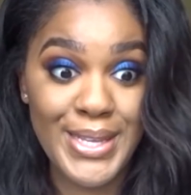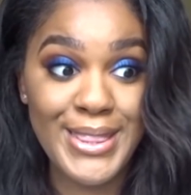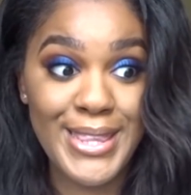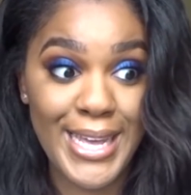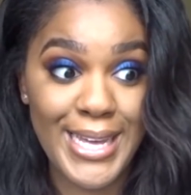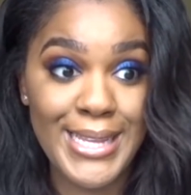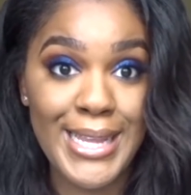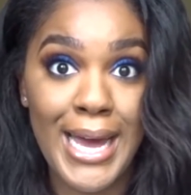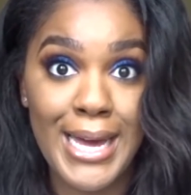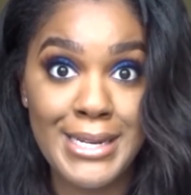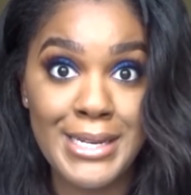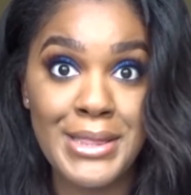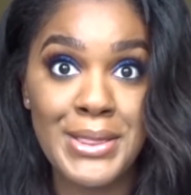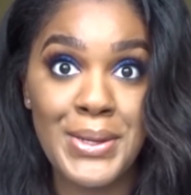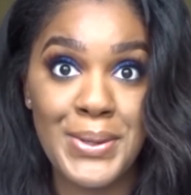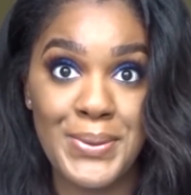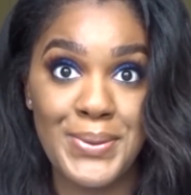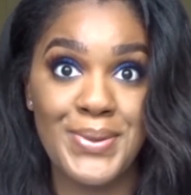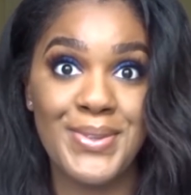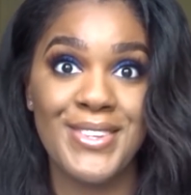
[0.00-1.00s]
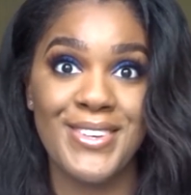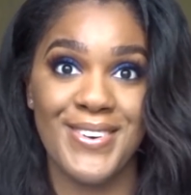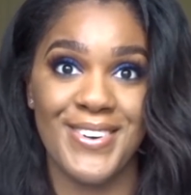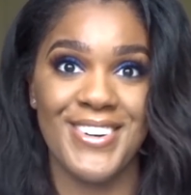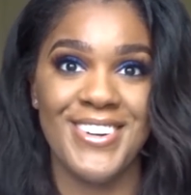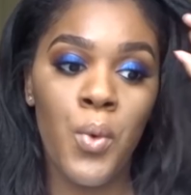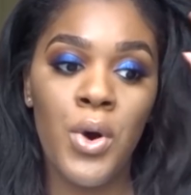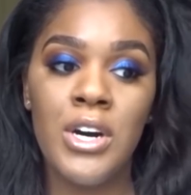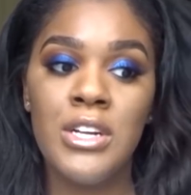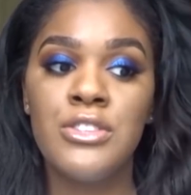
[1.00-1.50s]
Take that in note. So
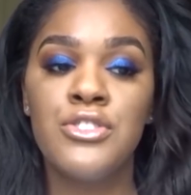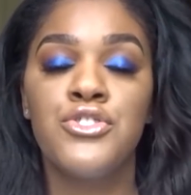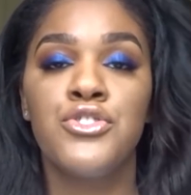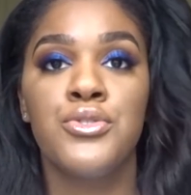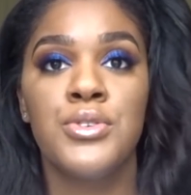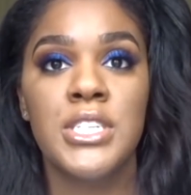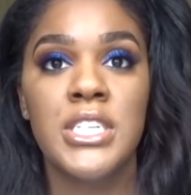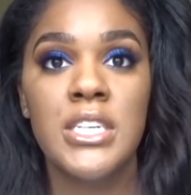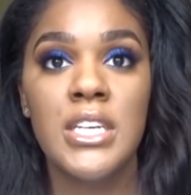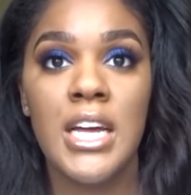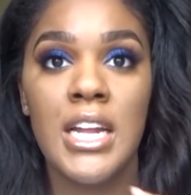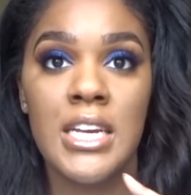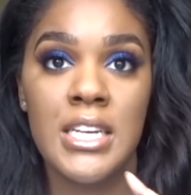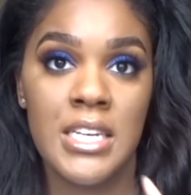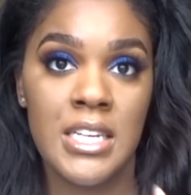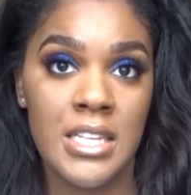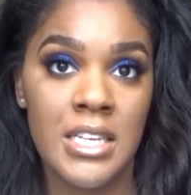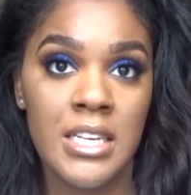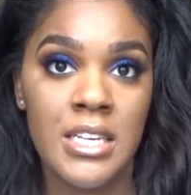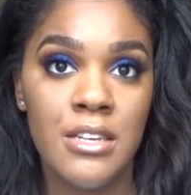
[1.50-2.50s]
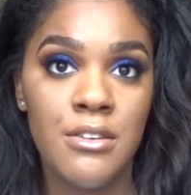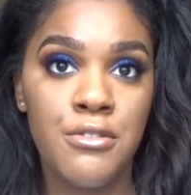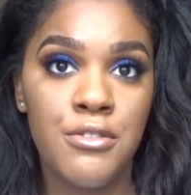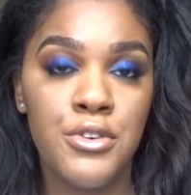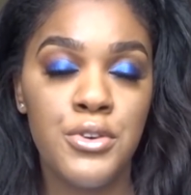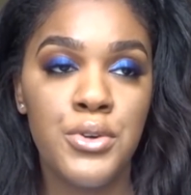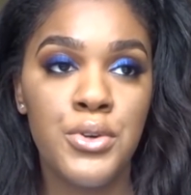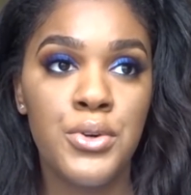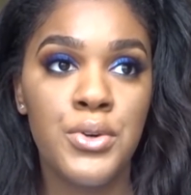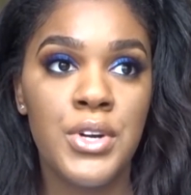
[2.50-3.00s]
one trick that I can give
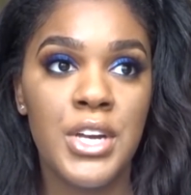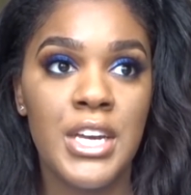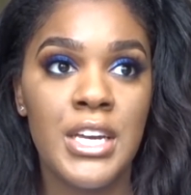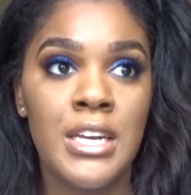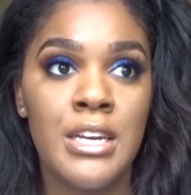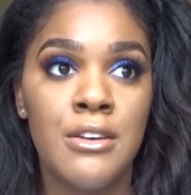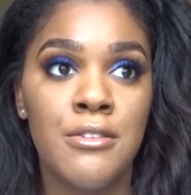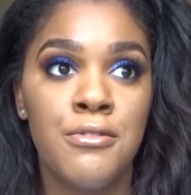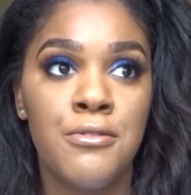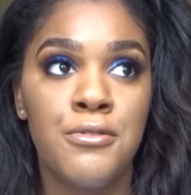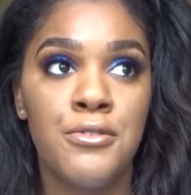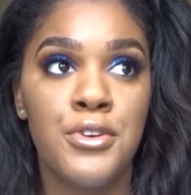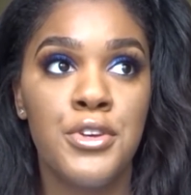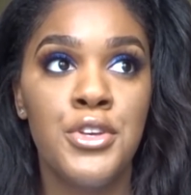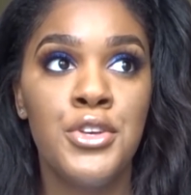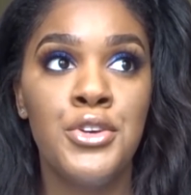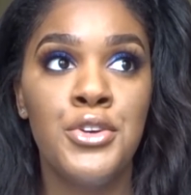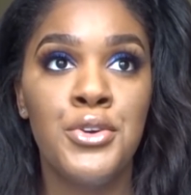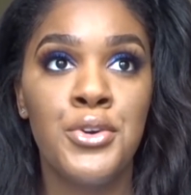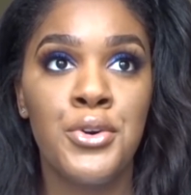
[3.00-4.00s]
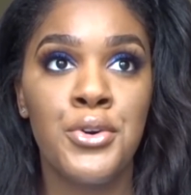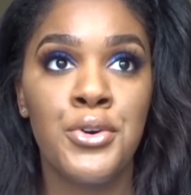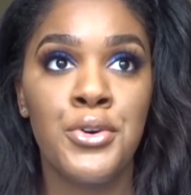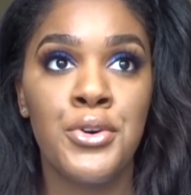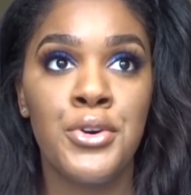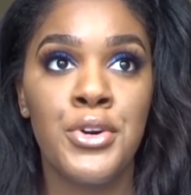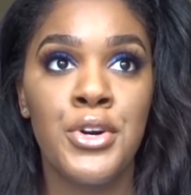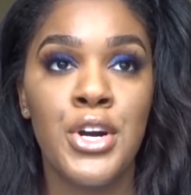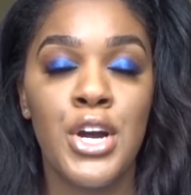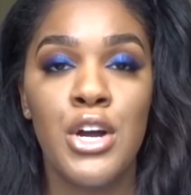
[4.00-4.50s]
you, if
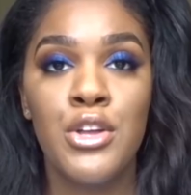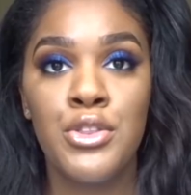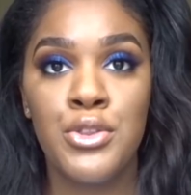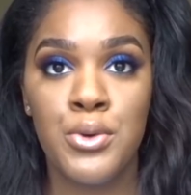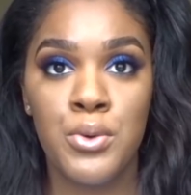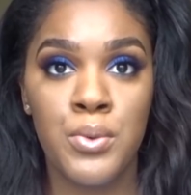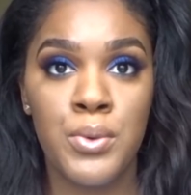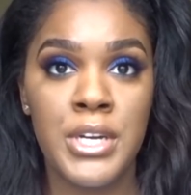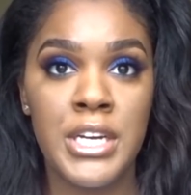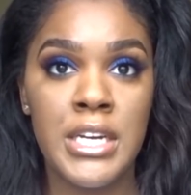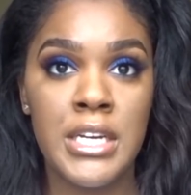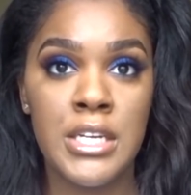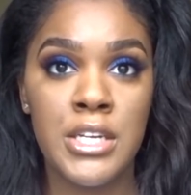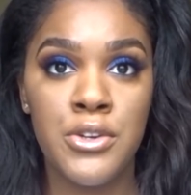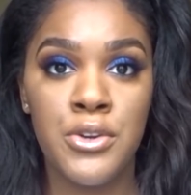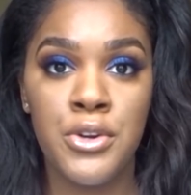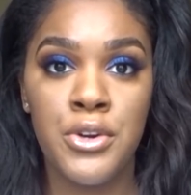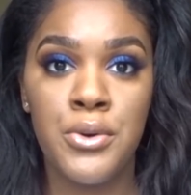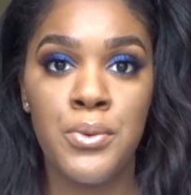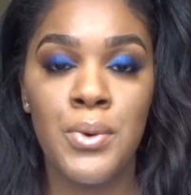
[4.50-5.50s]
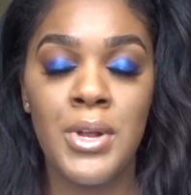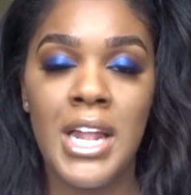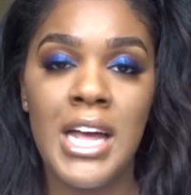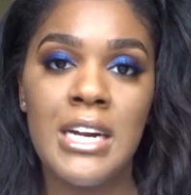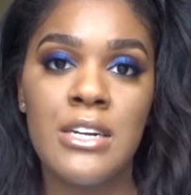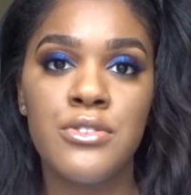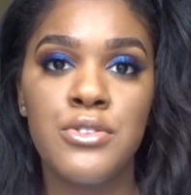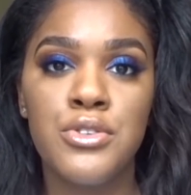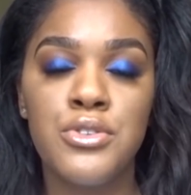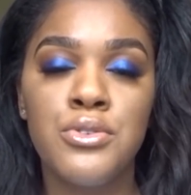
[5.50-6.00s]
you're doing your
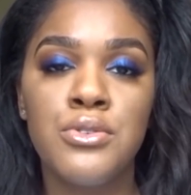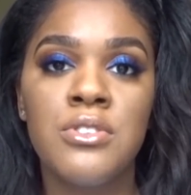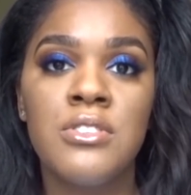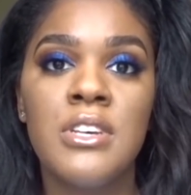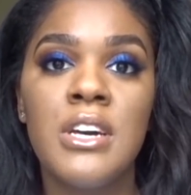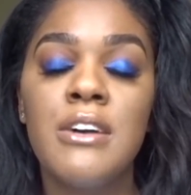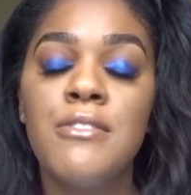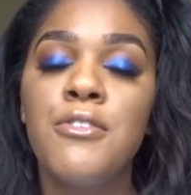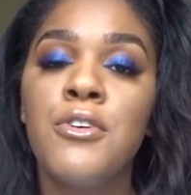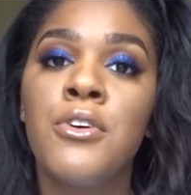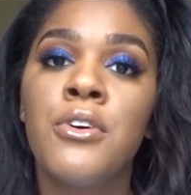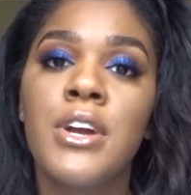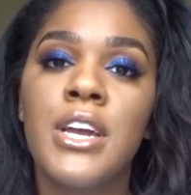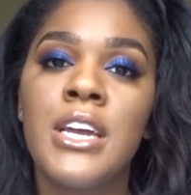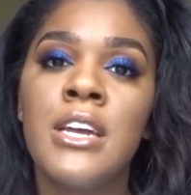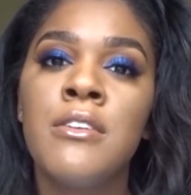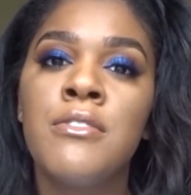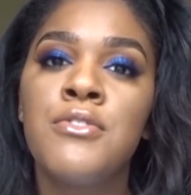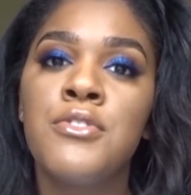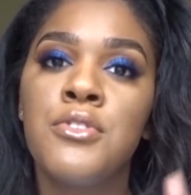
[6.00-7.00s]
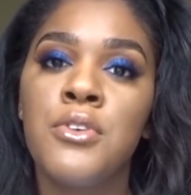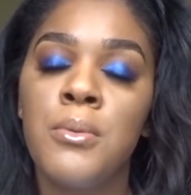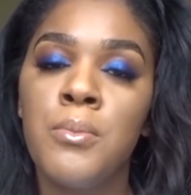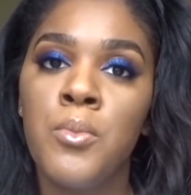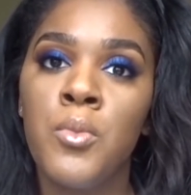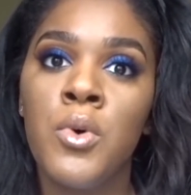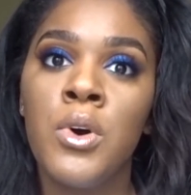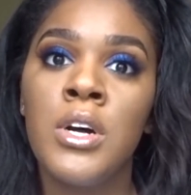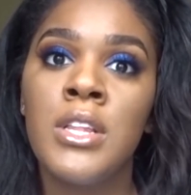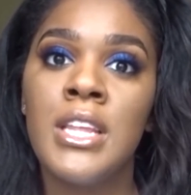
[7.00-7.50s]
relaxer yourself or if
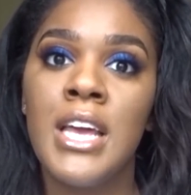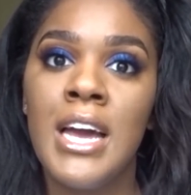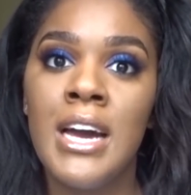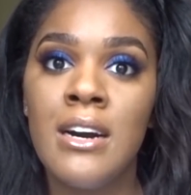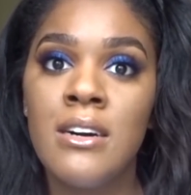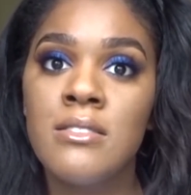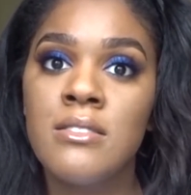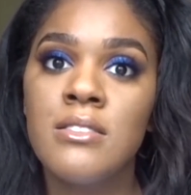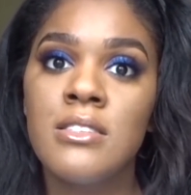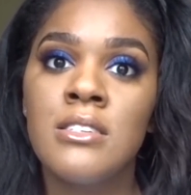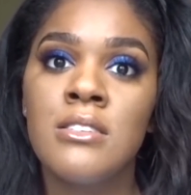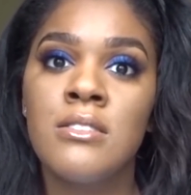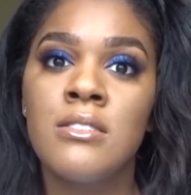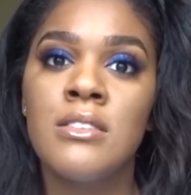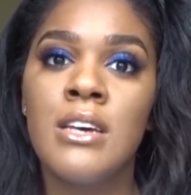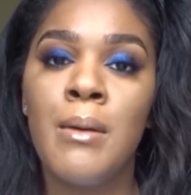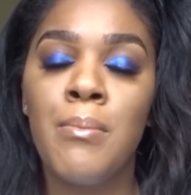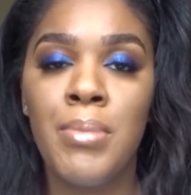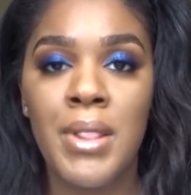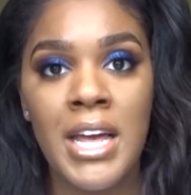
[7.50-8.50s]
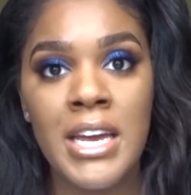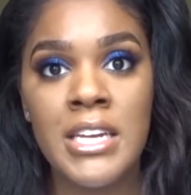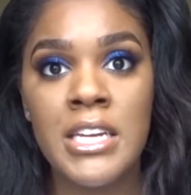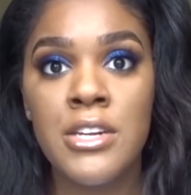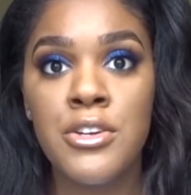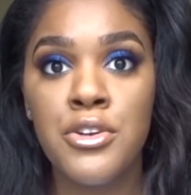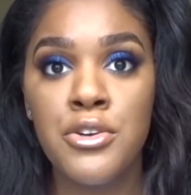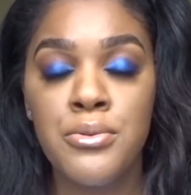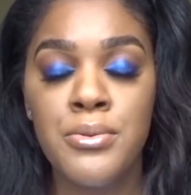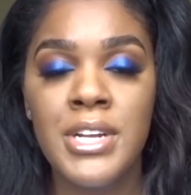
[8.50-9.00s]
someone else is
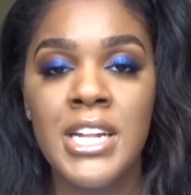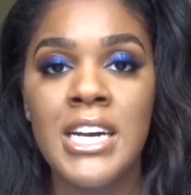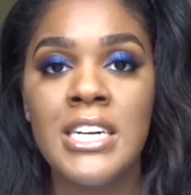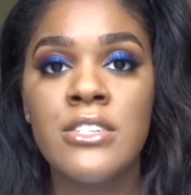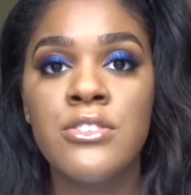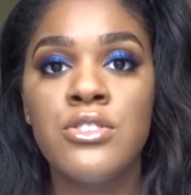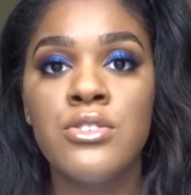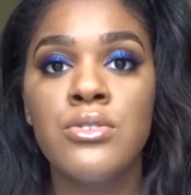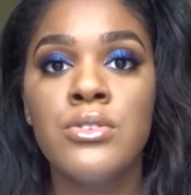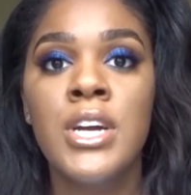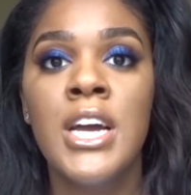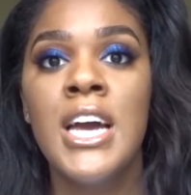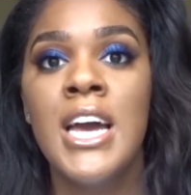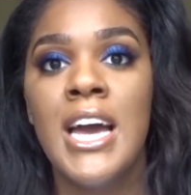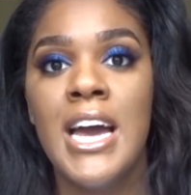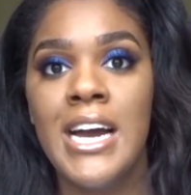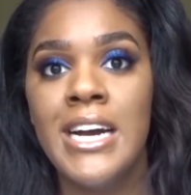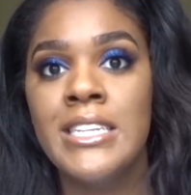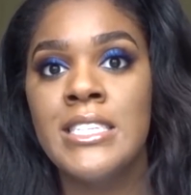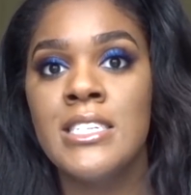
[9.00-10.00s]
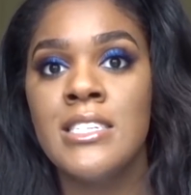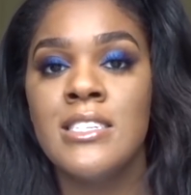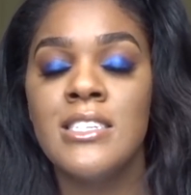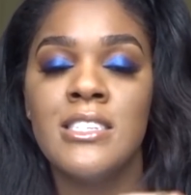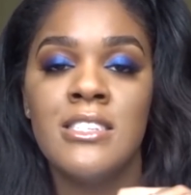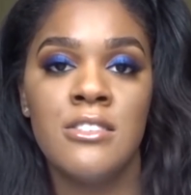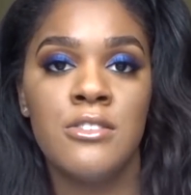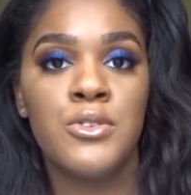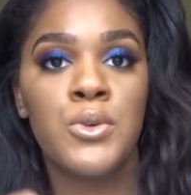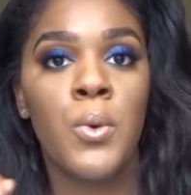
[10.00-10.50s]
applying your relaxer and it
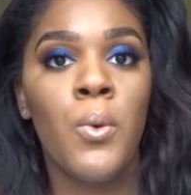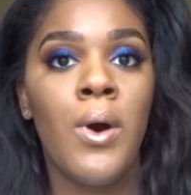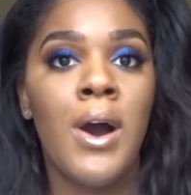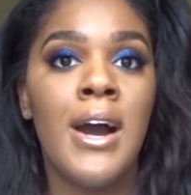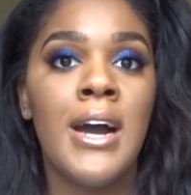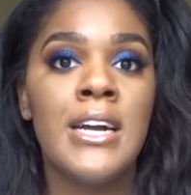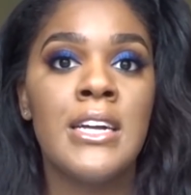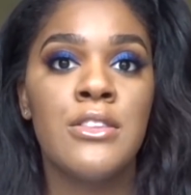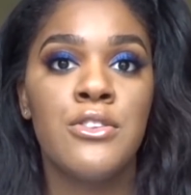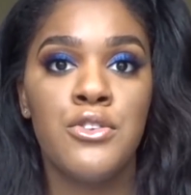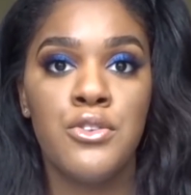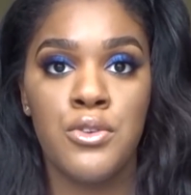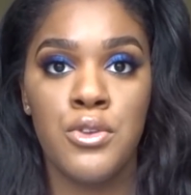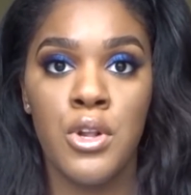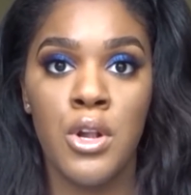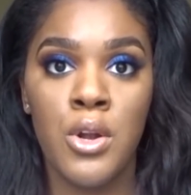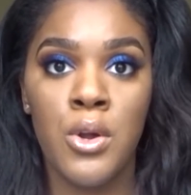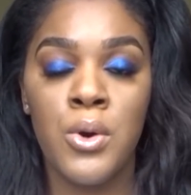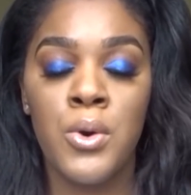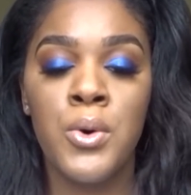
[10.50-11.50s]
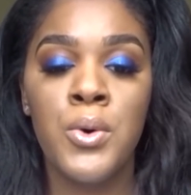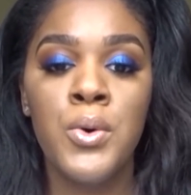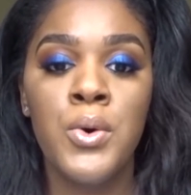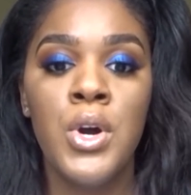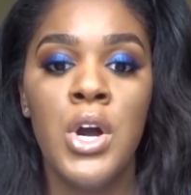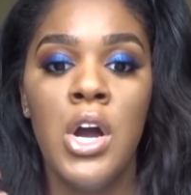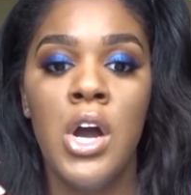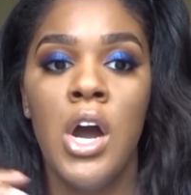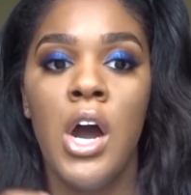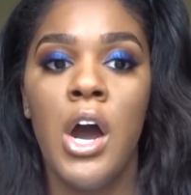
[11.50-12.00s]
is quite slow,